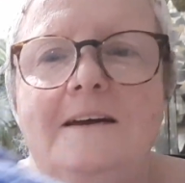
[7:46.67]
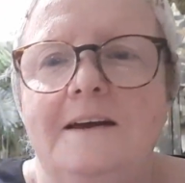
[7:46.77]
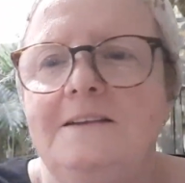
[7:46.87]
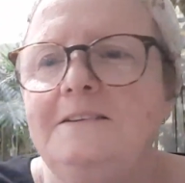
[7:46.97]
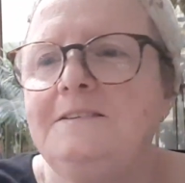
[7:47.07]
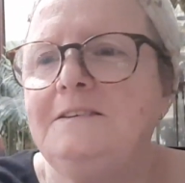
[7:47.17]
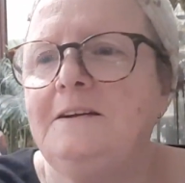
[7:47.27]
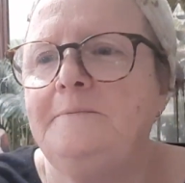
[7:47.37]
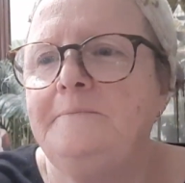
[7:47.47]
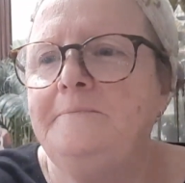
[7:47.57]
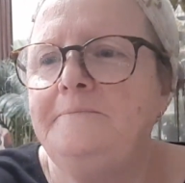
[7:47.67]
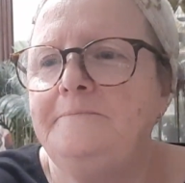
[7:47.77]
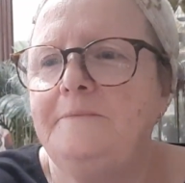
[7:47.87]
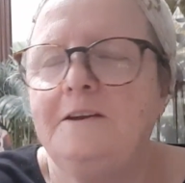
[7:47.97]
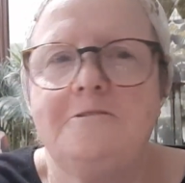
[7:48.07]
It is
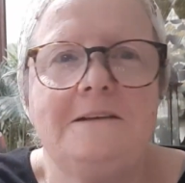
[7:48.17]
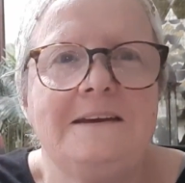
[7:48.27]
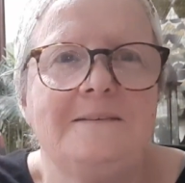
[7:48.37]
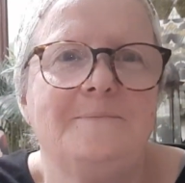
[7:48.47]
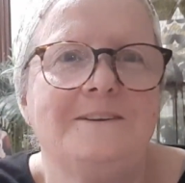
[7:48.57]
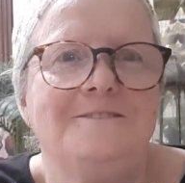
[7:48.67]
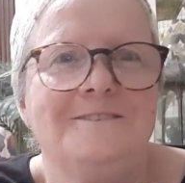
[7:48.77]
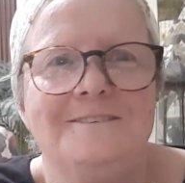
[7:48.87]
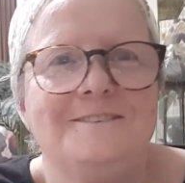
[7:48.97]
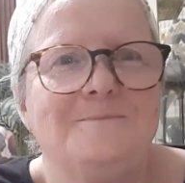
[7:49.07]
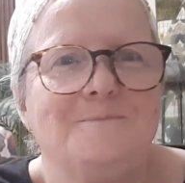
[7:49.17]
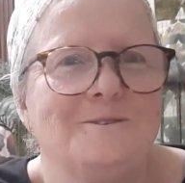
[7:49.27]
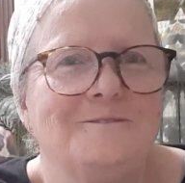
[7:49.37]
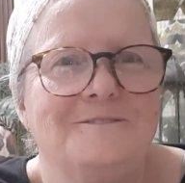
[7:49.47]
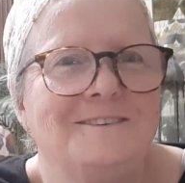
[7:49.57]
acrylic, but you know, it's
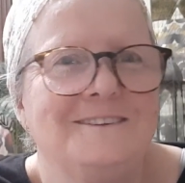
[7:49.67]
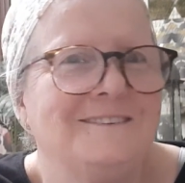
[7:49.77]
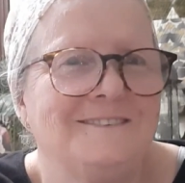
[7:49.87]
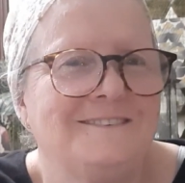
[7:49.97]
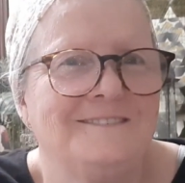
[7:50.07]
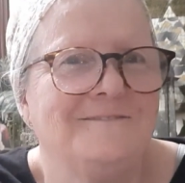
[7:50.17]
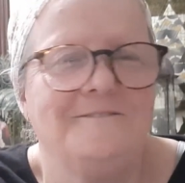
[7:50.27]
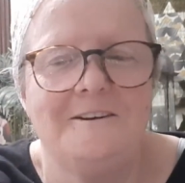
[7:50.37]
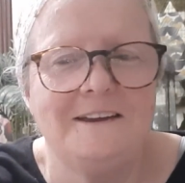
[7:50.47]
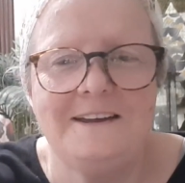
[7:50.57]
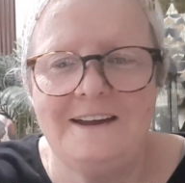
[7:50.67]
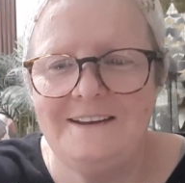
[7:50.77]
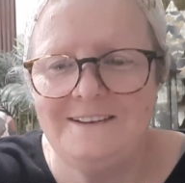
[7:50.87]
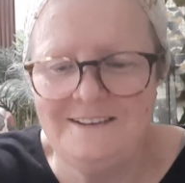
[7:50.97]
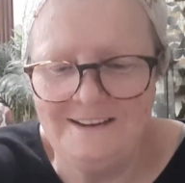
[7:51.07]
beautiful and it's
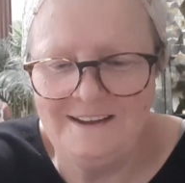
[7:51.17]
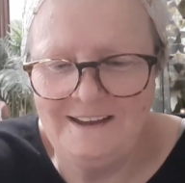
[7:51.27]
variegated.